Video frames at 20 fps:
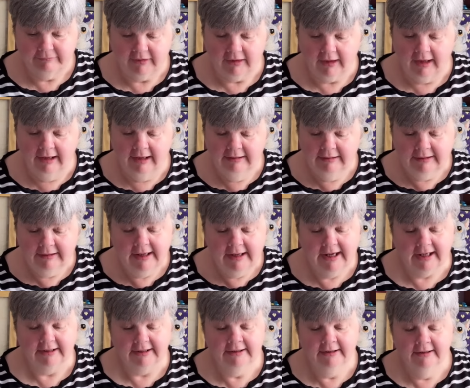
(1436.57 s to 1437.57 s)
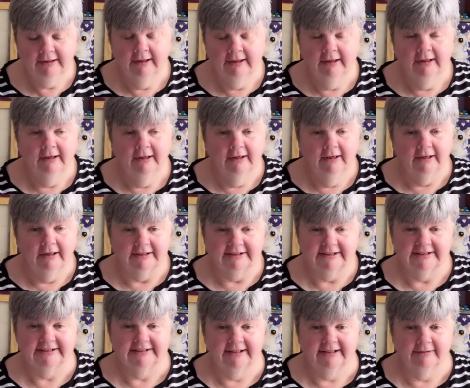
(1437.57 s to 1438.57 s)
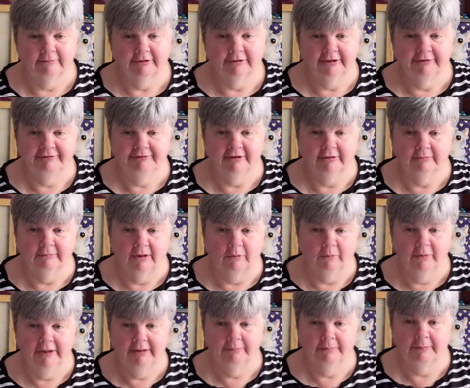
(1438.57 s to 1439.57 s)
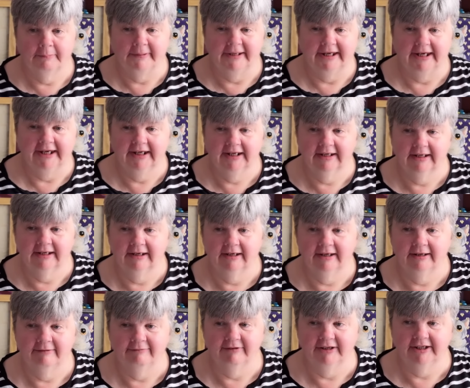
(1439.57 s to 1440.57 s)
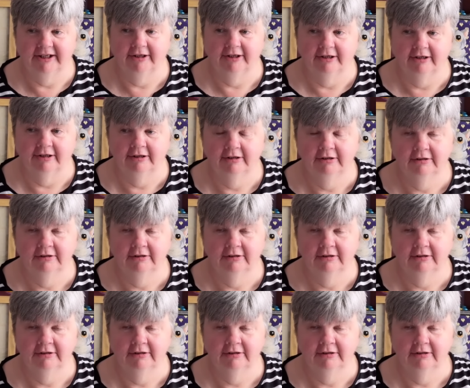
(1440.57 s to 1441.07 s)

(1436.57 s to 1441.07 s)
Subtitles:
and then, as I said, I'm going to film my whip pick video